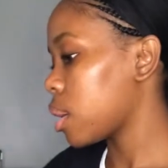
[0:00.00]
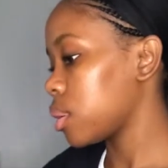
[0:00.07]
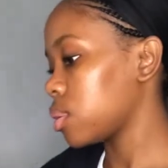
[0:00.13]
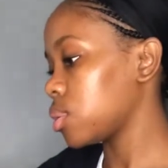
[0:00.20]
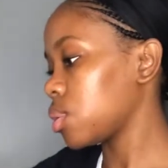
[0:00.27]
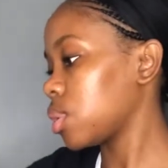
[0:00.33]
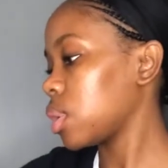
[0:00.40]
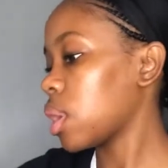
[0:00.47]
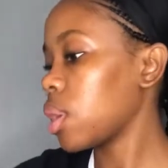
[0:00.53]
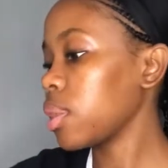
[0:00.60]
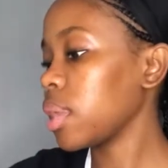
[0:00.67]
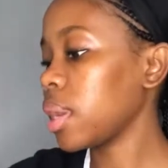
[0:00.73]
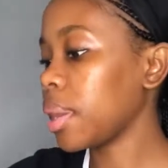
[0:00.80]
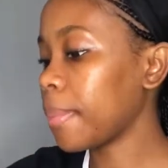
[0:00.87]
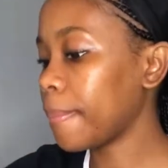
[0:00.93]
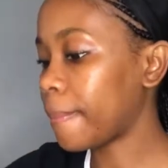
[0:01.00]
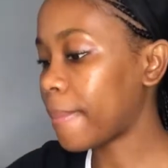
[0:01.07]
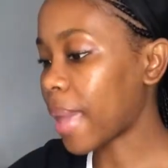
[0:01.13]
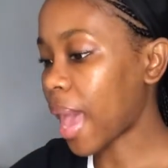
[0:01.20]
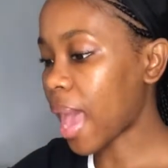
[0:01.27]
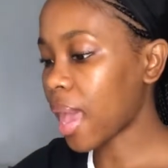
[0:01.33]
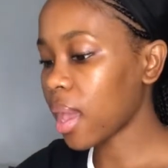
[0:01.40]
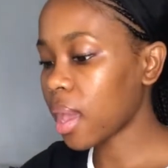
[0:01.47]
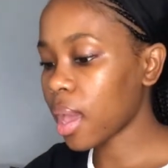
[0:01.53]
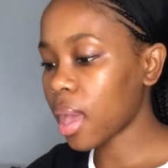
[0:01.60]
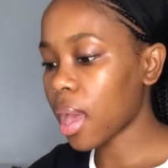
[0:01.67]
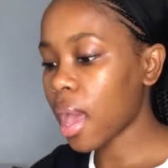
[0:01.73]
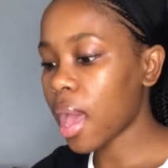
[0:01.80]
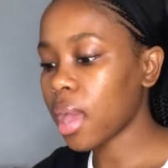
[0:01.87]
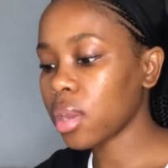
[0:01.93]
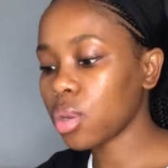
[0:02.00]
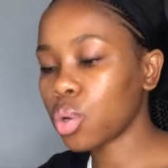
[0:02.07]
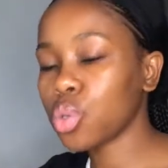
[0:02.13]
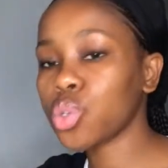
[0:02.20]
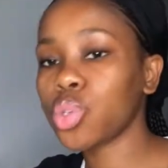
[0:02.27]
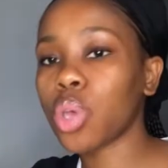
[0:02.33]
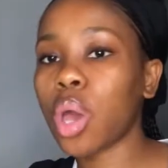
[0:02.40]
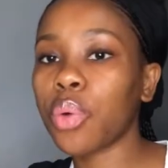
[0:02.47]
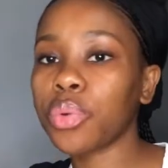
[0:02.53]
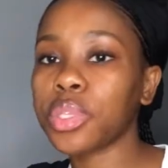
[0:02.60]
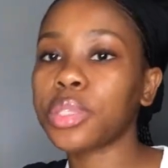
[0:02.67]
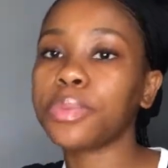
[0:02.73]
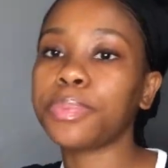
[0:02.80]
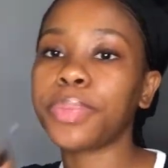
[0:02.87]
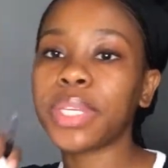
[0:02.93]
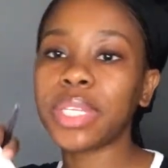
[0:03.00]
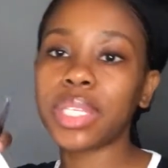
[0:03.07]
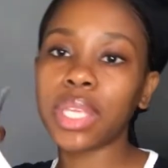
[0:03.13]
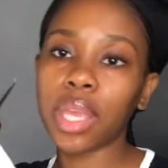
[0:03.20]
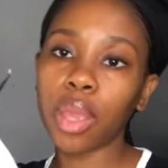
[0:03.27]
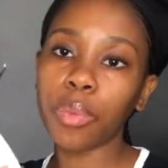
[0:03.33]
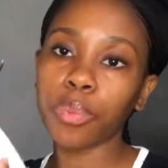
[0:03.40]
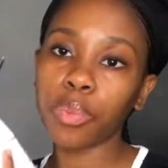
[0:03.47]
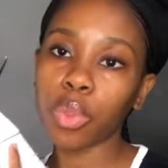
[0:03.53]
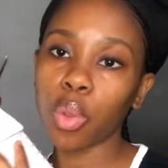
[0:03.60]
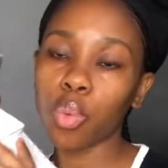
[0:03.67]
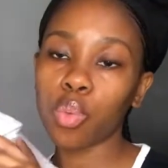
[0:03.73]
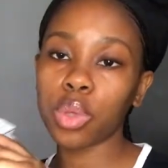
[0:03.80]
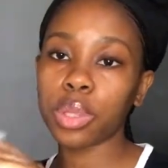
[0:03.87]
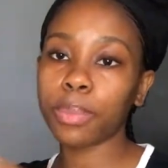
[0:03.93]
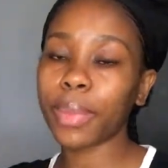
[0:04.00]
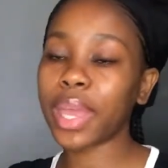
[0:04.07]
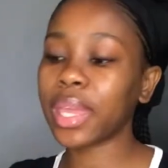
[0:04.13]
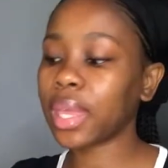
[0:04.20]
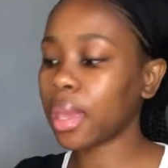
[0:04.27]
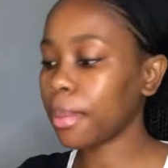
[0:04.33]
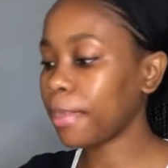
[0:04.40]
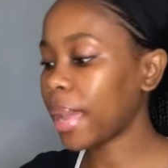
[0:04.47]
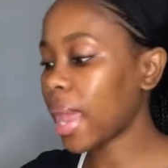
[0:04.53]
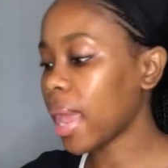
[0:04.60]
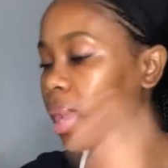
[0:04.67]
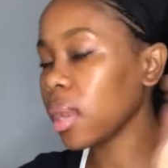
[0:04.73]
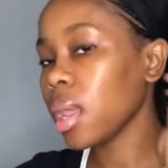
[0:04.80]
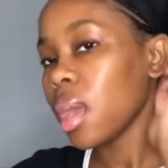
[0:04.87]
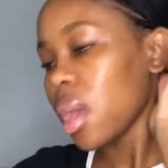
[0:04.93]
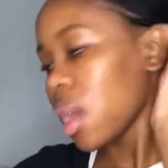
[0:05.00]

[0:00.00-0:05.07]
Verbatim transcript: so now that I'm back and also I was busy with my hair plan